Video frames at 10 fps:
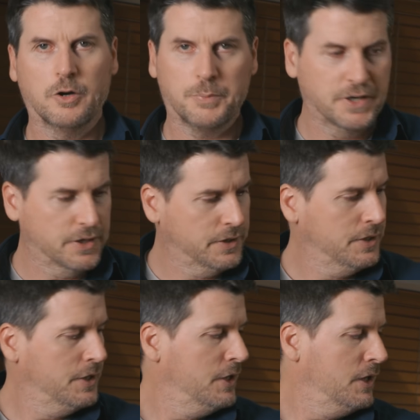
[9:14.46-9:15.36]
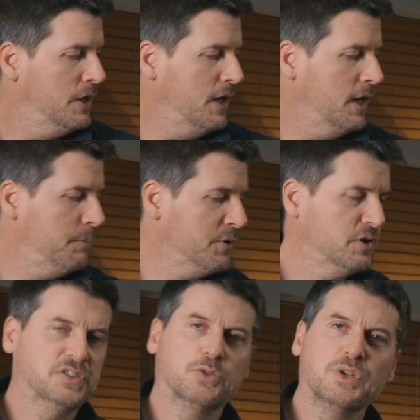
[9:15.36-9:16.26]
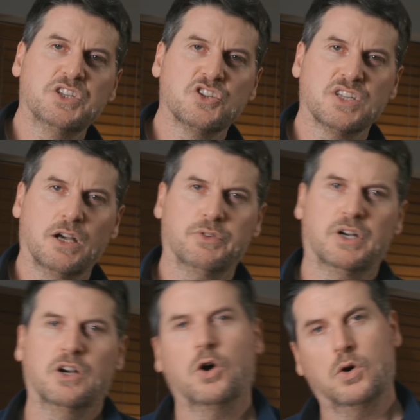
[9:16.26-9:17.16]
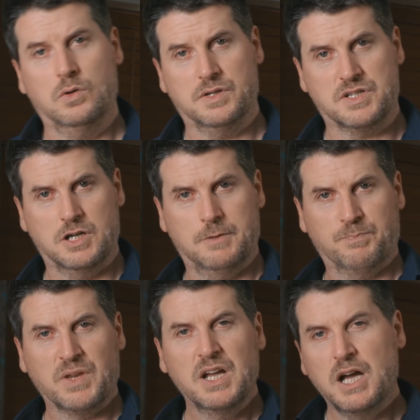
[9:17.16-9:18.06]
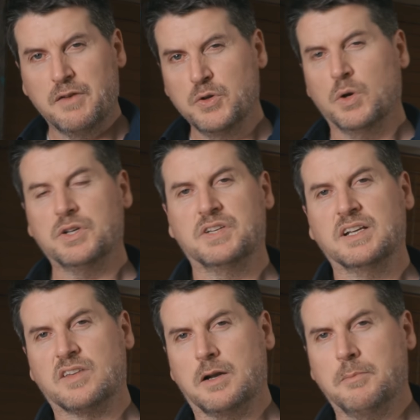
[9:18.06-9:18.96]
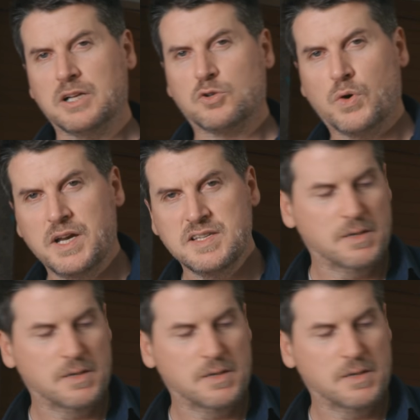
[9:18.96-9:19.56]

up here, because you're reaching down there all the time. A few other things that I'm not crazy